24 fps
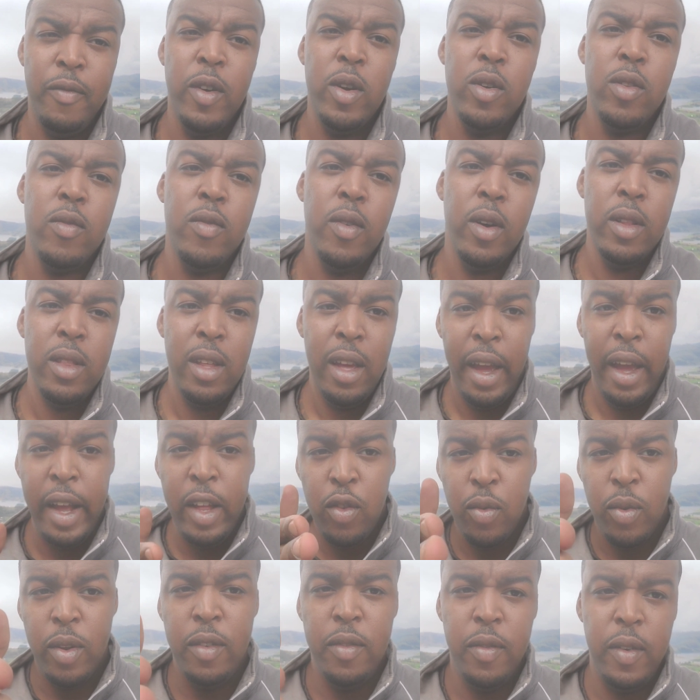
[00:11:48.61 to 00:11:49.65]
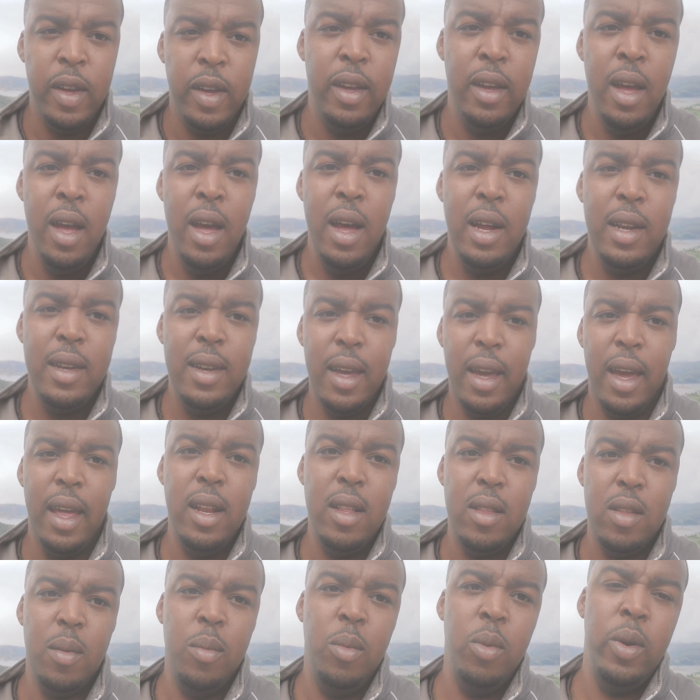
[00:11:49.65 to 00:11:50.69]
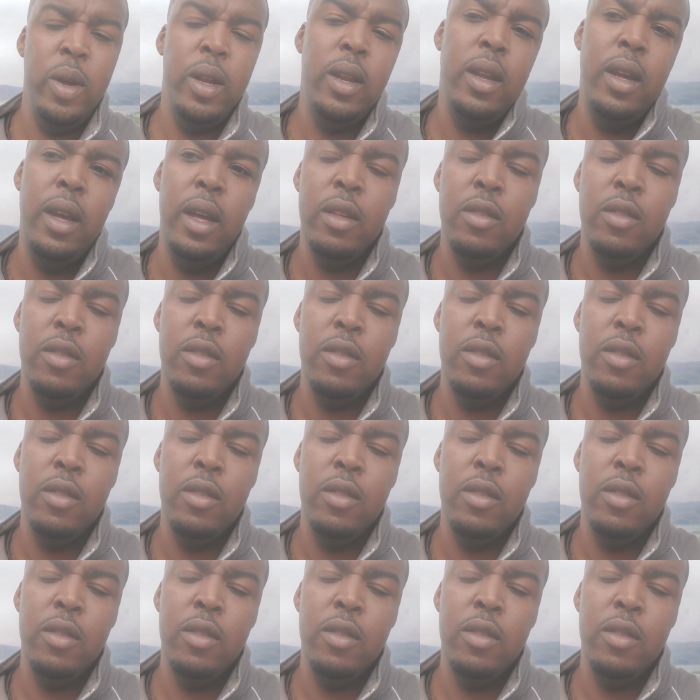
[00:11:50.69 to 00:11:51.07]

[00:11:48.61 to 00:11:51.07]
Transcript: first of all, the entry fee to get into Bwindi